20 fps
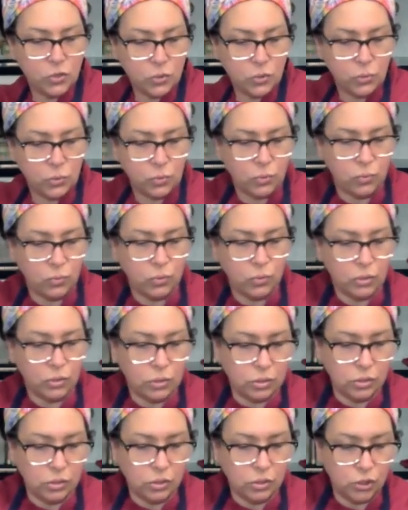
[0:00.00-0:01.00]
to
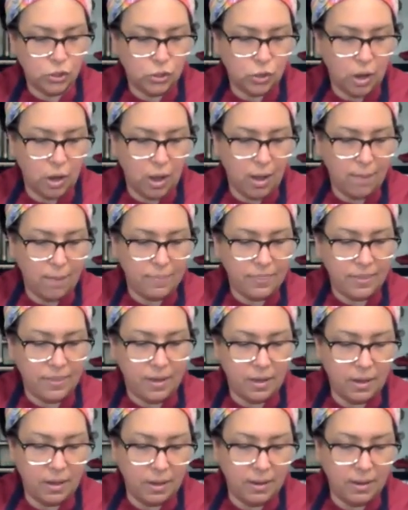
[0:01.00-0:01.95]
chop